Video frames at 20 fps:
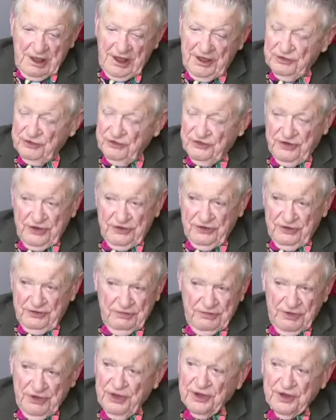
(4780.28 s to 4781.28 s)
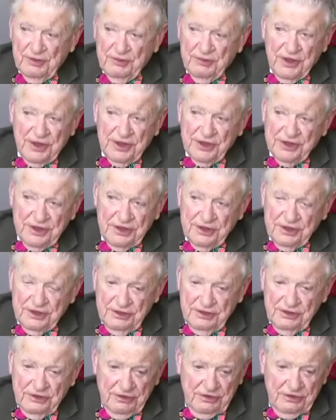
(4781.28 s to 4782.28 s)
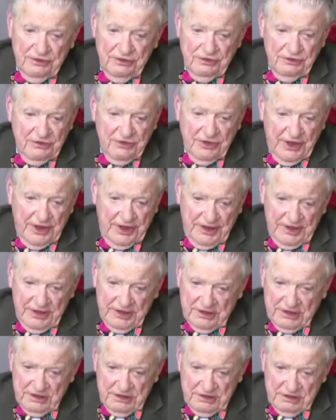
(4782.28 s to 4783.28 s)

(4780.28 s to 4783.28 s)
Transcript: I don't think there'd be anybody that